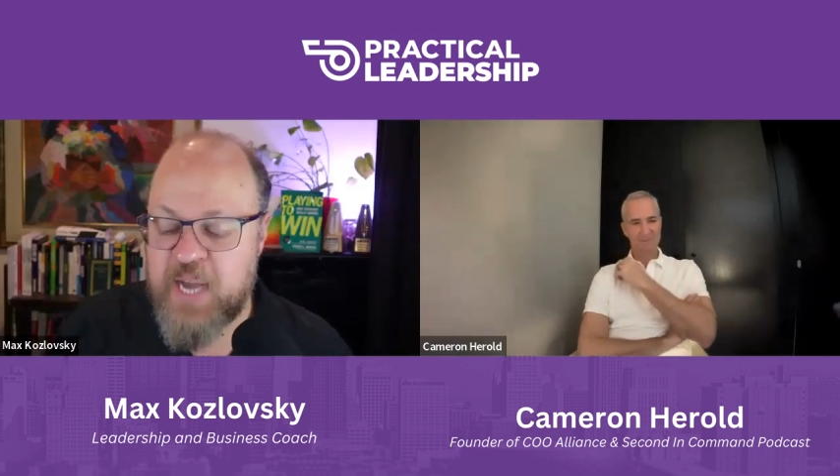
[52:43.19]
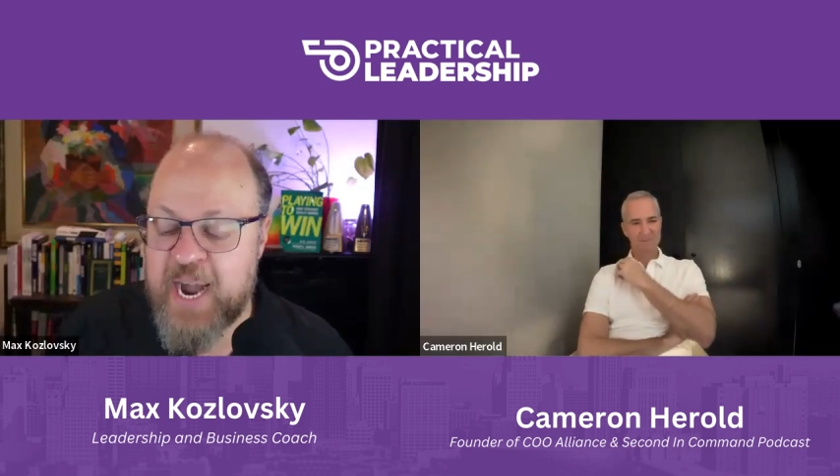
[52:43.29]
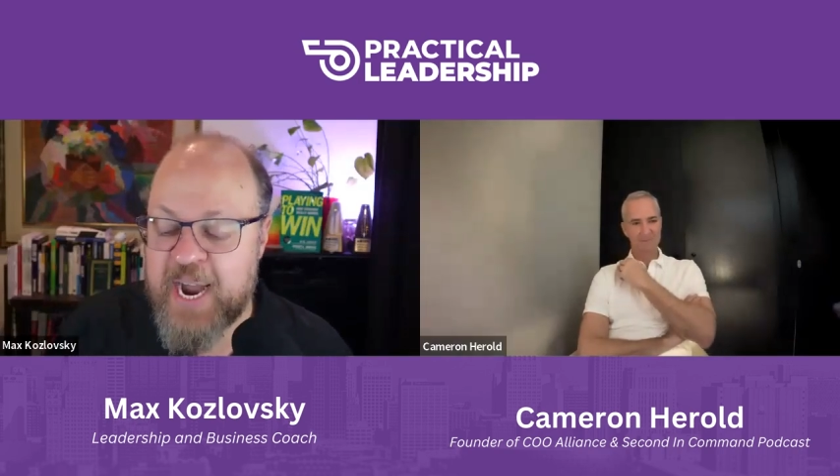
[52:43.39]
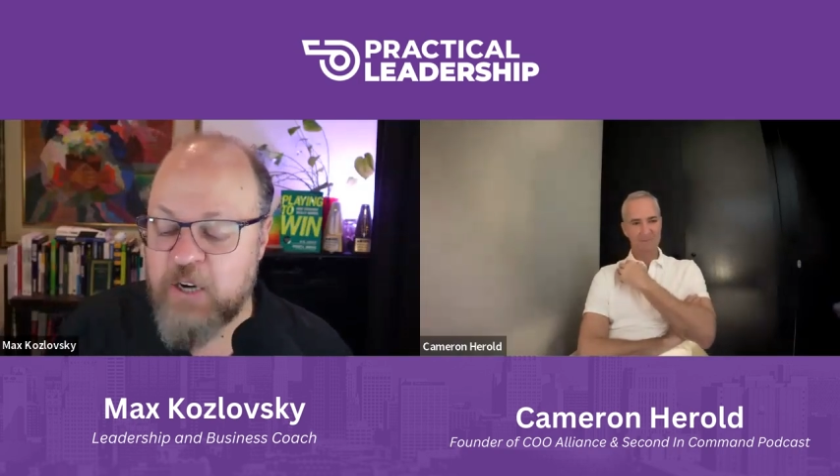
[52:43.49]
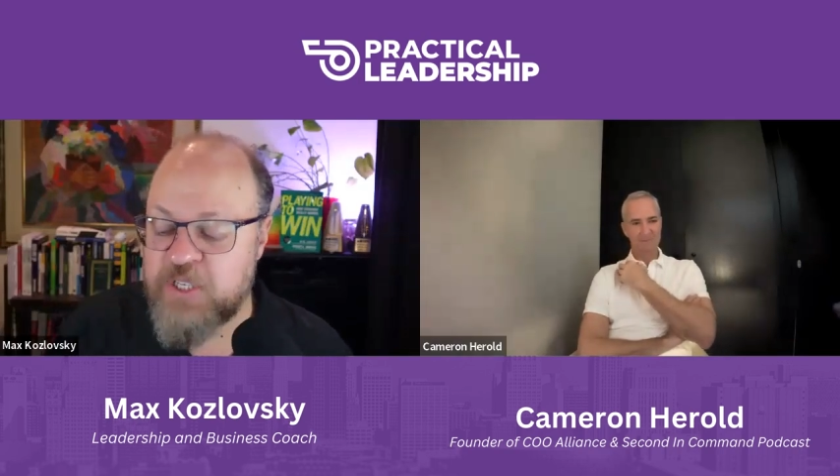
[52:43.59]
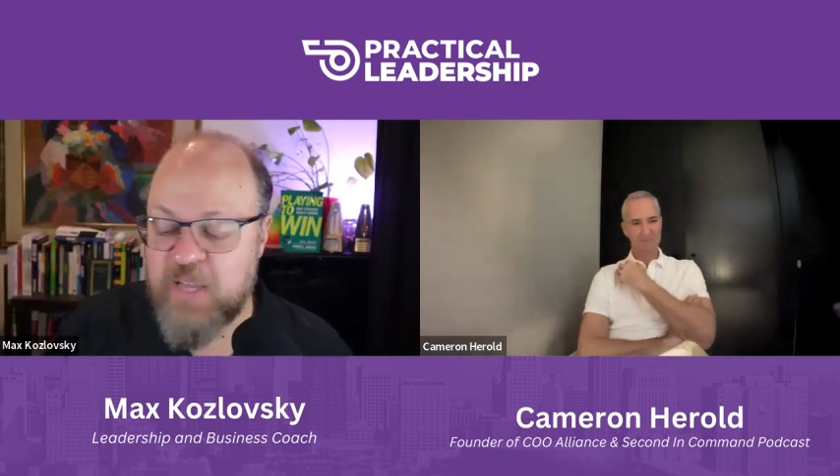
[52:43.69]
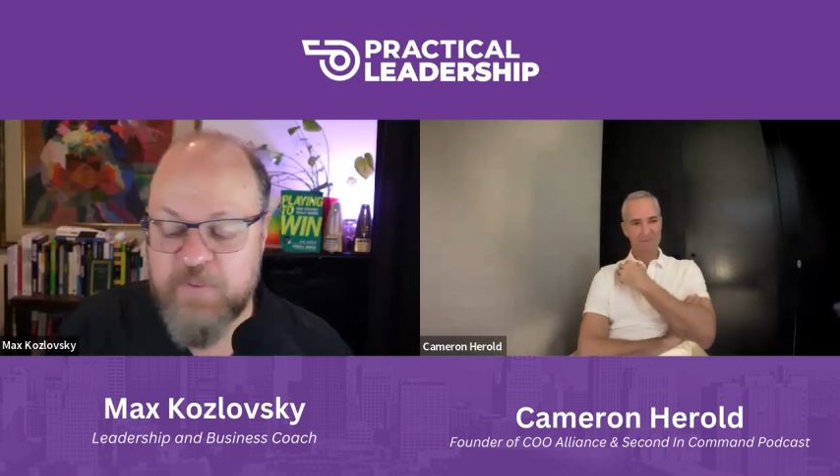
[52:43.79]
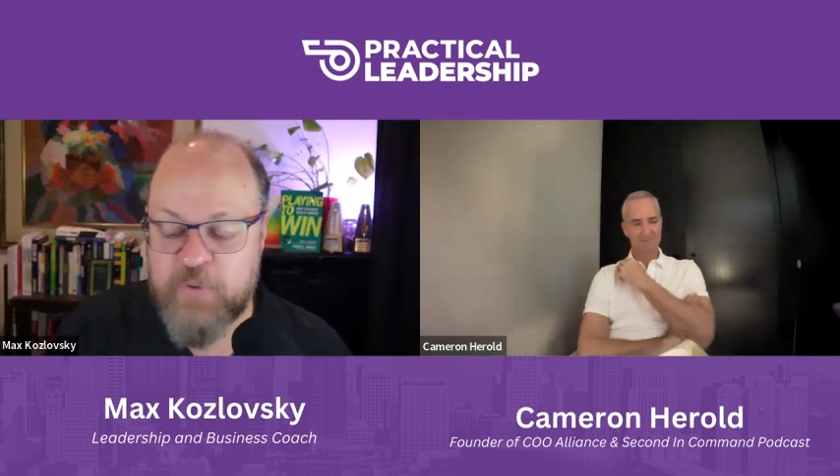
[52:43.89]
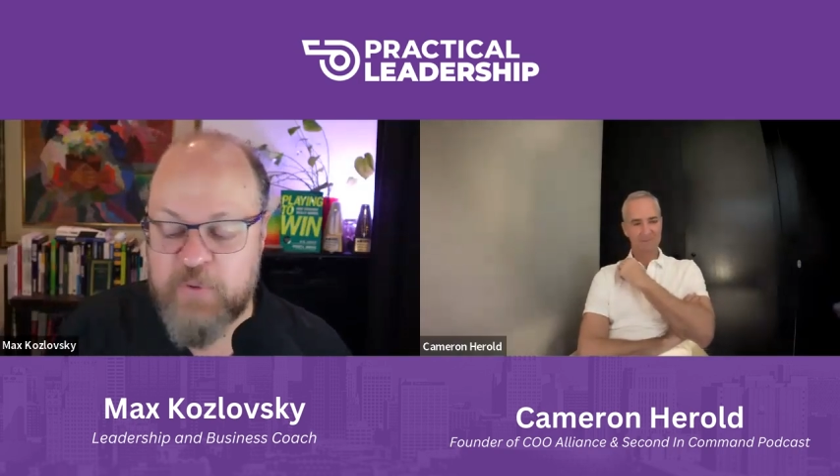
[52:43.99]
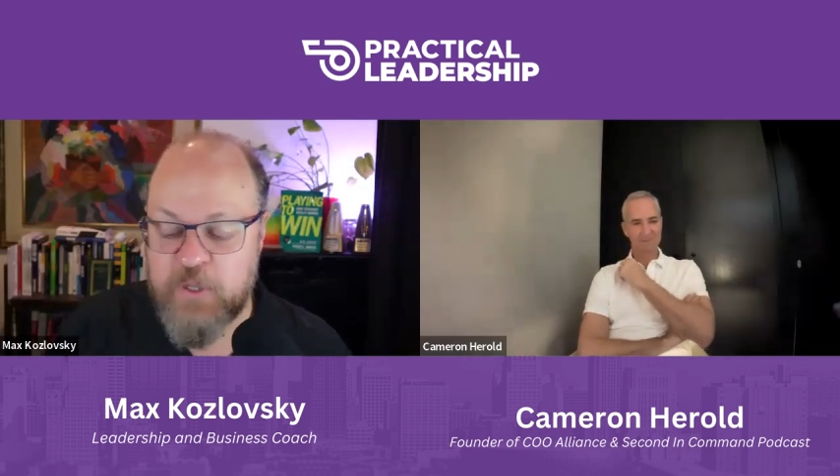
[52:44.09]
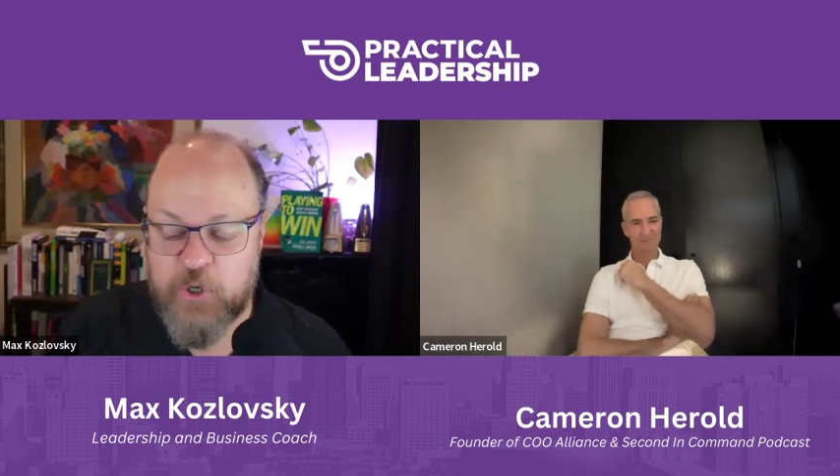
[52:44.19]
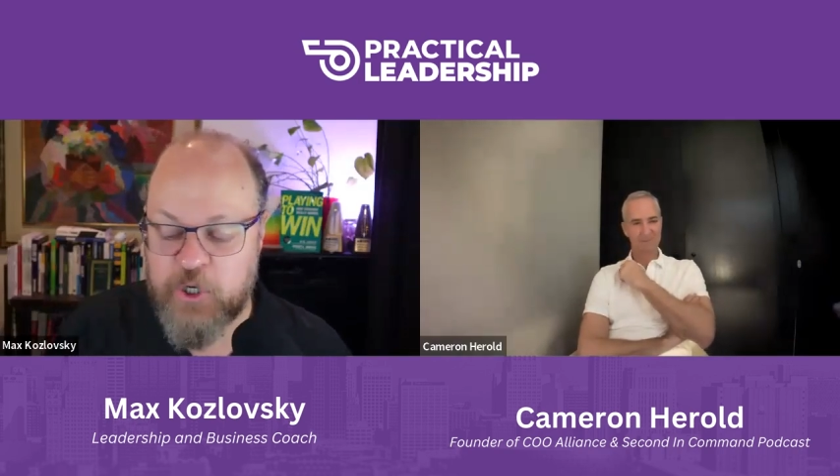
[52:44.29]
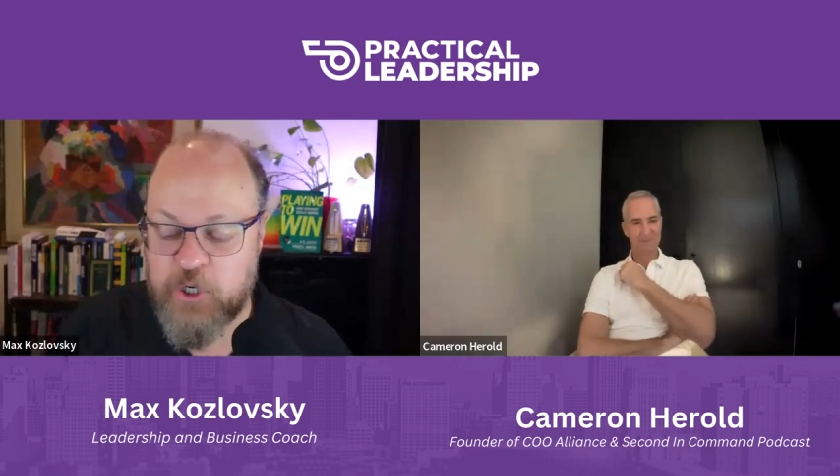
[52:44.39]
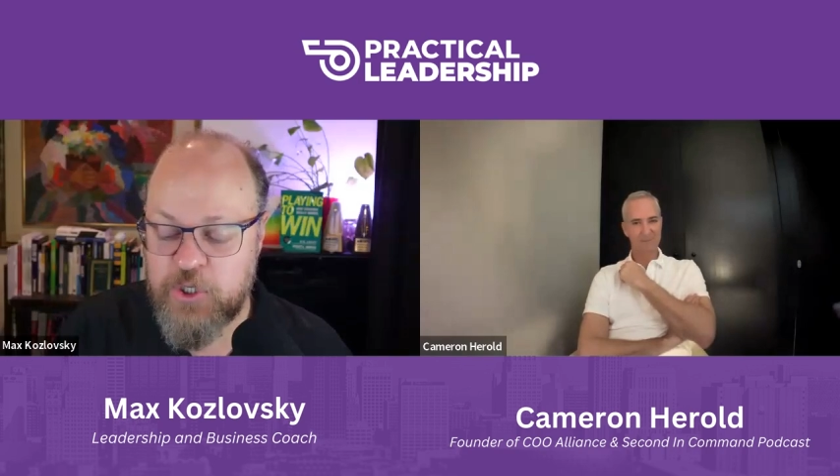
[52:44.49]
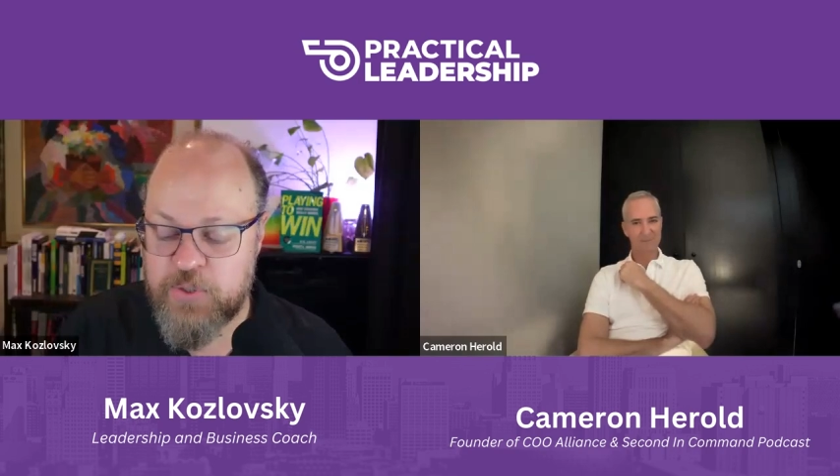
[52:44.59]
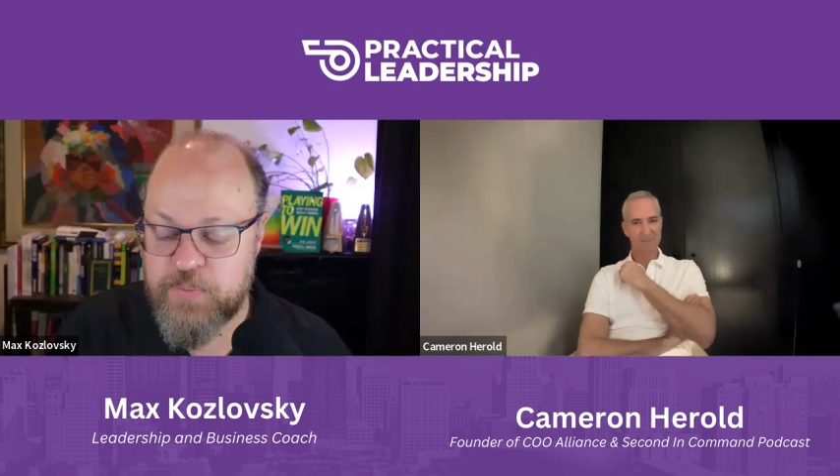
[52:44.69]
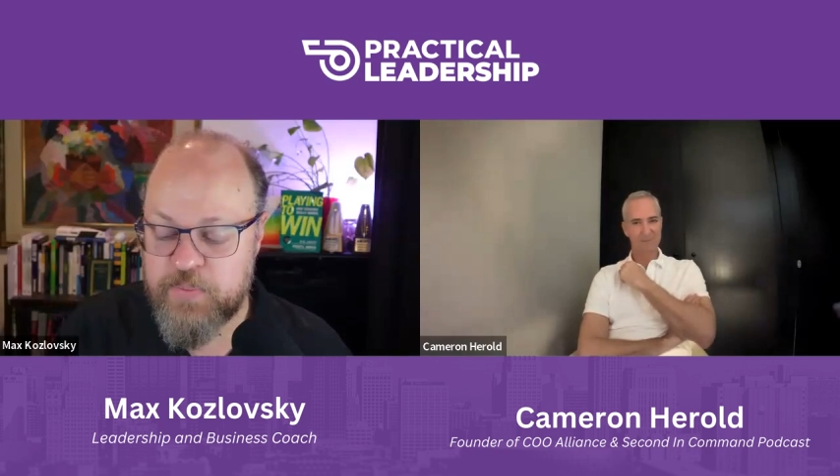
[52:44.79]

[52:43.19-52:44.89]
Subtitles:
hire self-driven learners,